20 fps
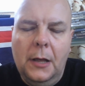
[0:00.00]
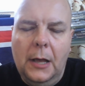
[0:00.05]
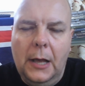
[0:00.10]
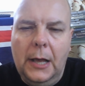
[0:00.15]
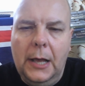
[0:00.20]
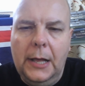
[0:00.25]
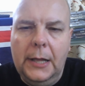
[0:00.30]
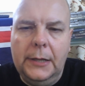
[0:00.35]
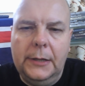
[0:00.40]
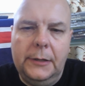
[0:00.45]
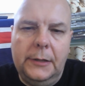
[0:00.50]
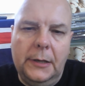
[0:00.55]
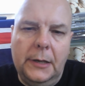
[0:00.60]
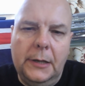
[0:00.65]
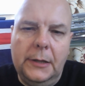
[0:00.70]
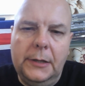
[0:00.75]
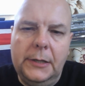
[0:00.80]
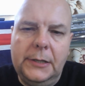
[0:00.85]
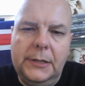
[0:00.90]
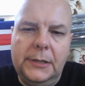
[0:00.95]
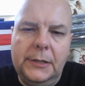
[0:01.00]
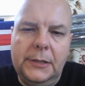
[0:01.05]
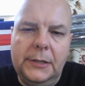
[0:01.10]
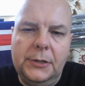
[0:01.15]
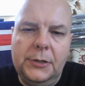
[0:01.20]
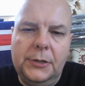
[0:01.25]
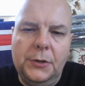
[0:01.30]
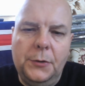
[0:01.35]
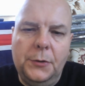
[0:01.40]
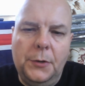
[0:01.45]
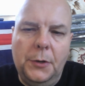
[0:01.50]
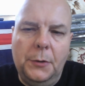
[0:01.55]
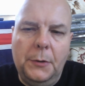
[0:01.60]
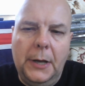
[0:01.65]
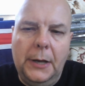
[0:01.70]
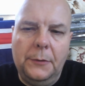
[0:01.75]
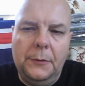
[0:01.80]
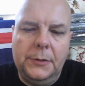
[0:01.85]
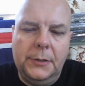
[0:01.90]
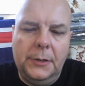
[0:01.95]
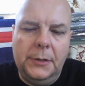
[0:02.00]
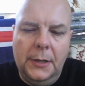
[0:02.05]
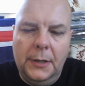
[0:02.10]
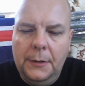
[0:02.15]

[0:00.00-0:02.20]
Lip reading: And this is Zulu out.